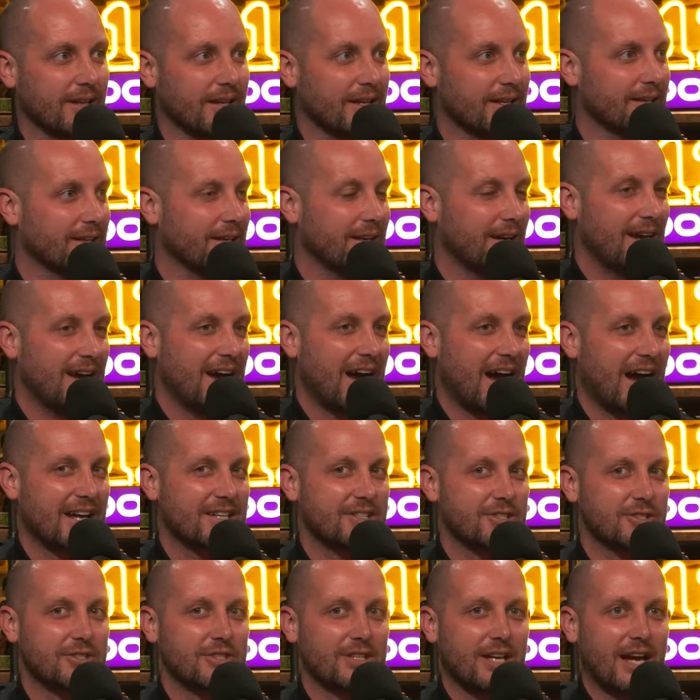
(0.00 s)
Like, I
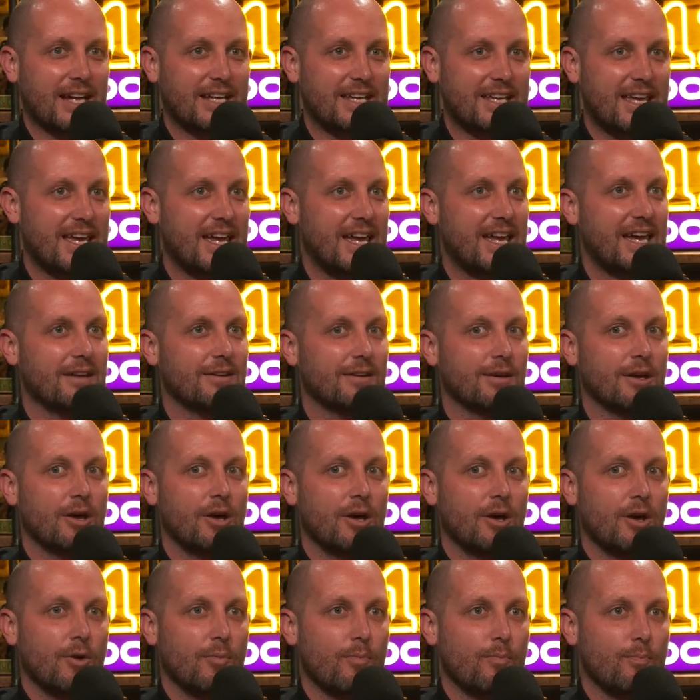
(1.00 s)
can't
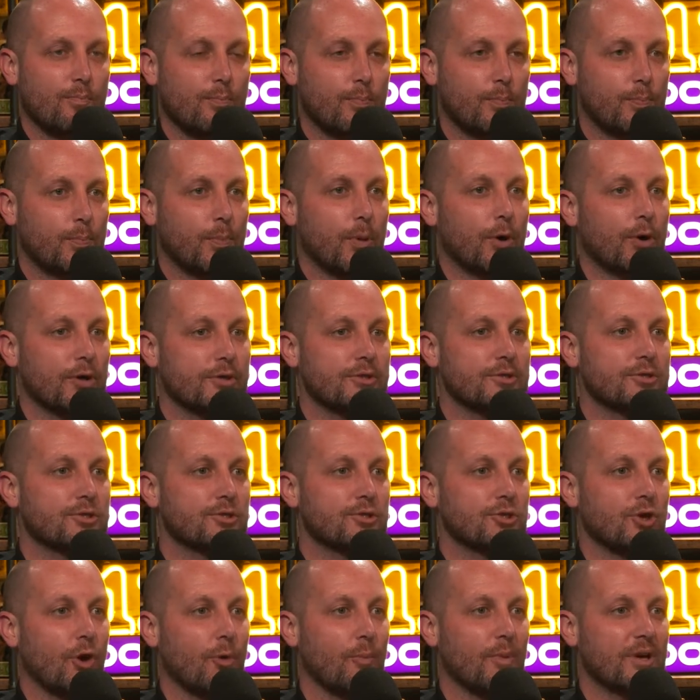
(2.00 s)
put
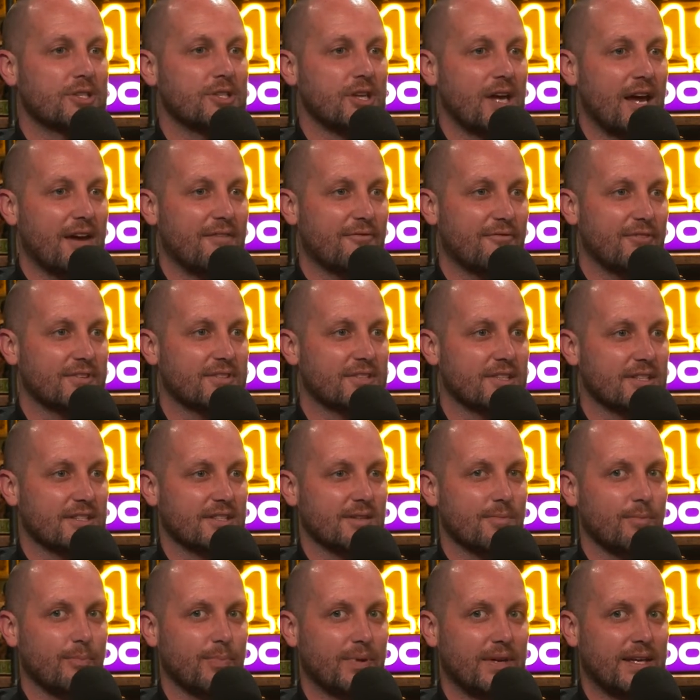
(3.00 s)
so much emphasis
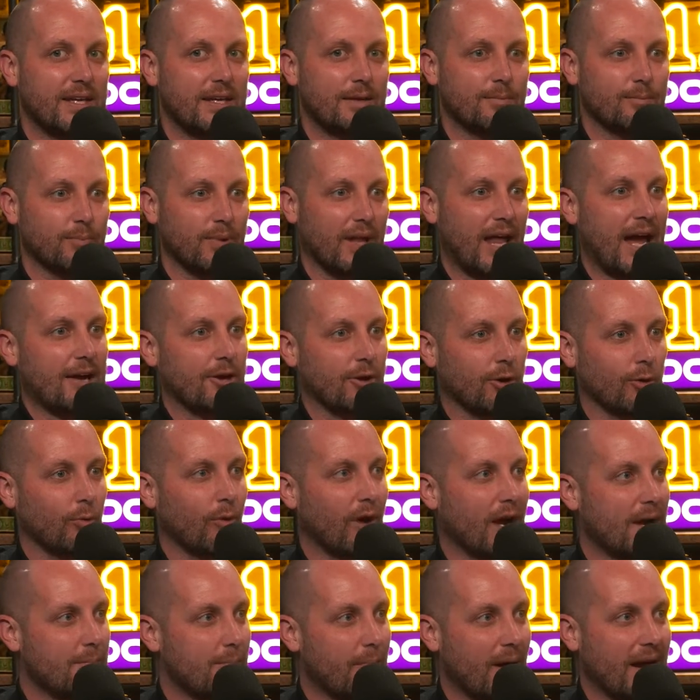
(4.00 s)
in being black or
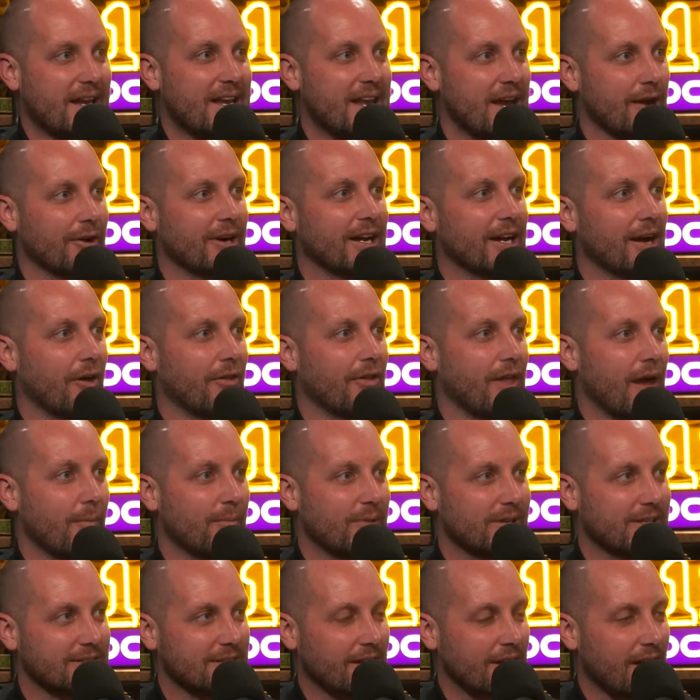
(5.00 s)
white binary on that
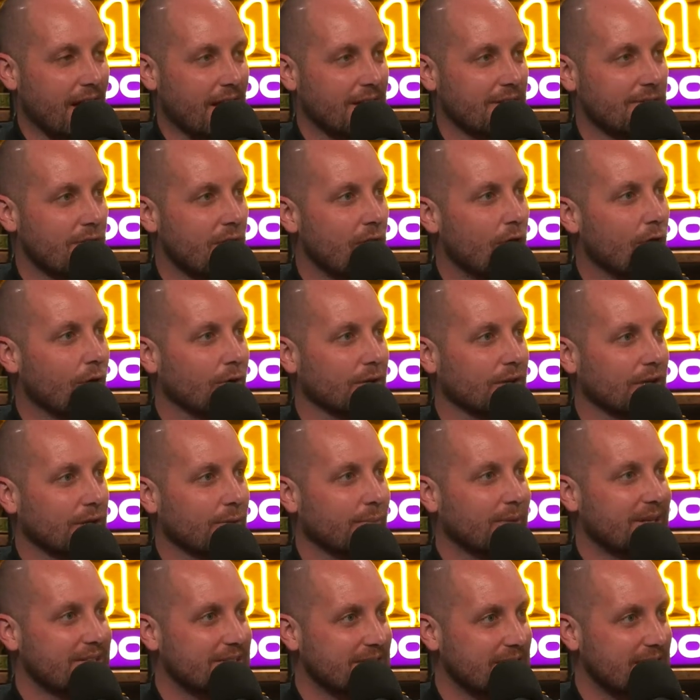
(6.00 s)
because I know a
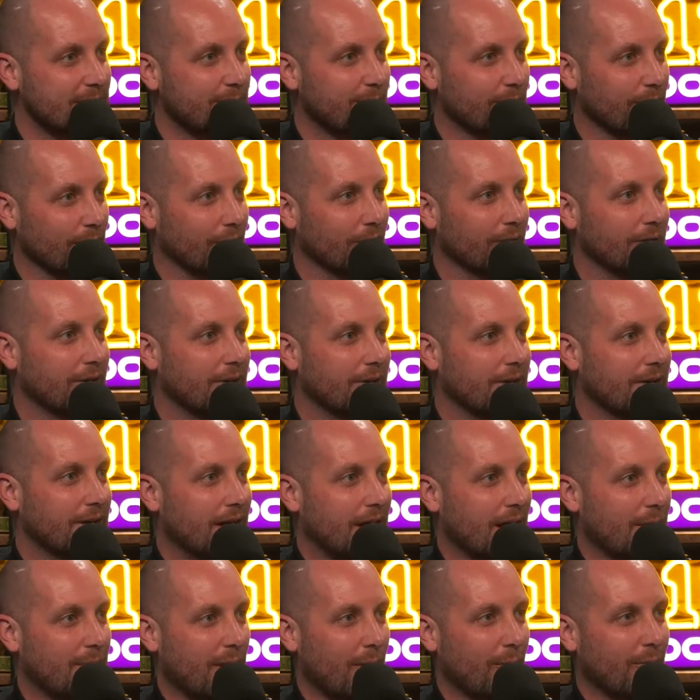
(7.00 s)
little bit deeper
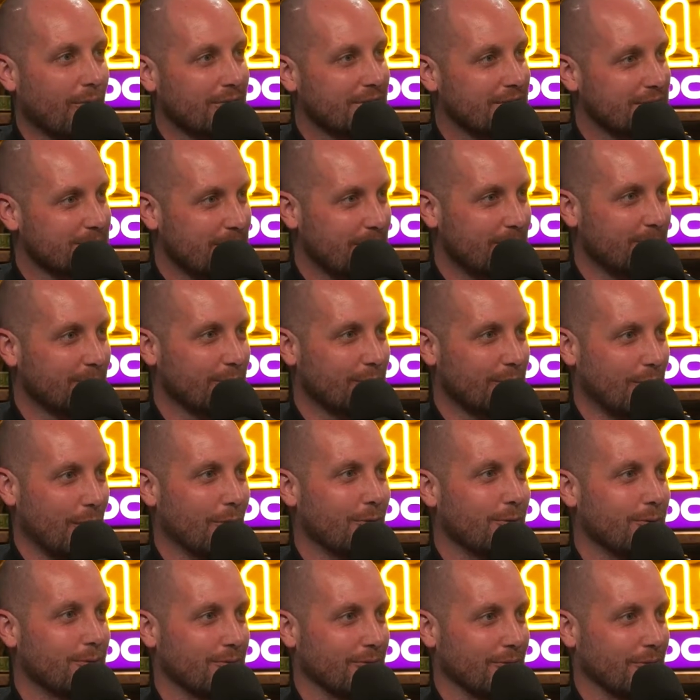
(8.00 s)
about what these people
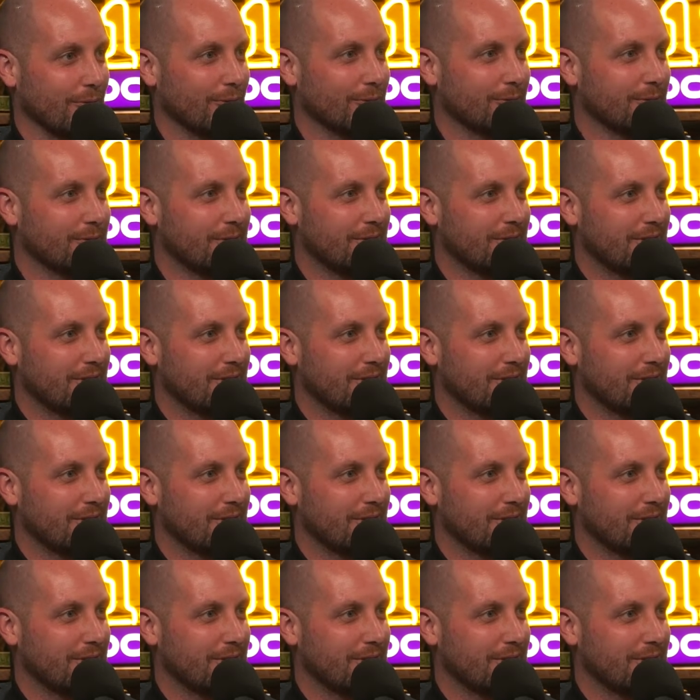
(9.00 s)
go through.